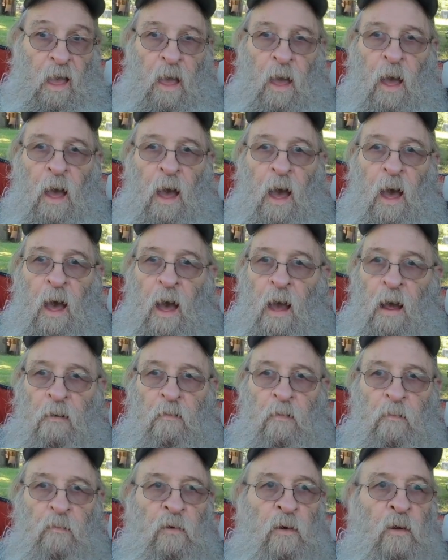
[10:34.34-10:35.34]
I
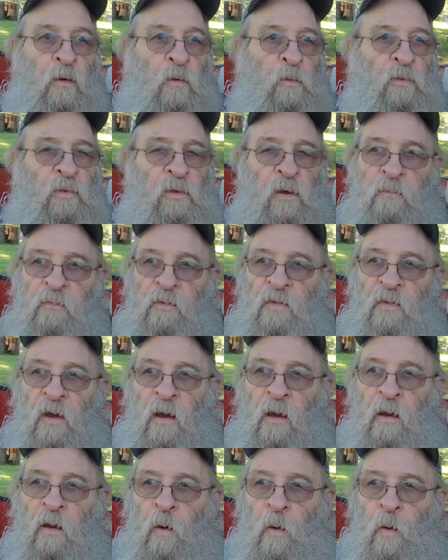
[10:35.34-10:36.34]
don't know, with
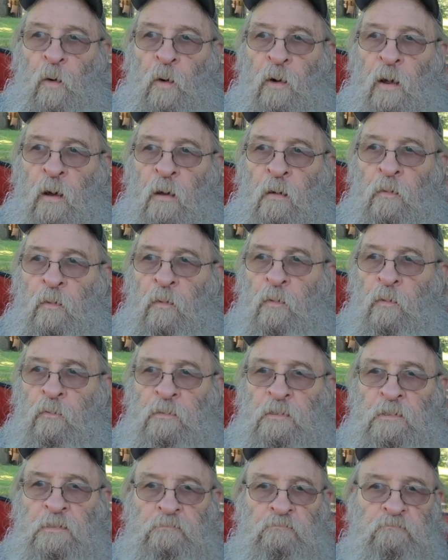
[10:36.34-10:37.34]
everything going
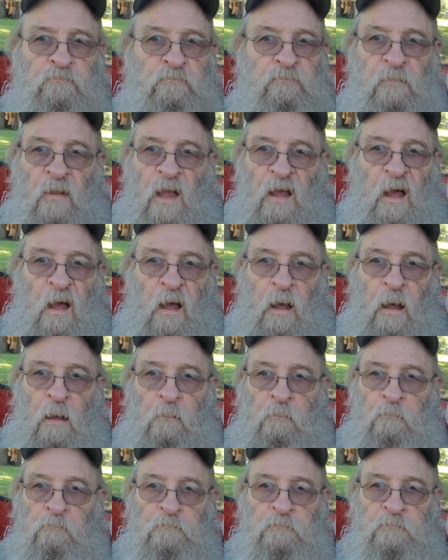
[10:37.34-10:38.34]
on, and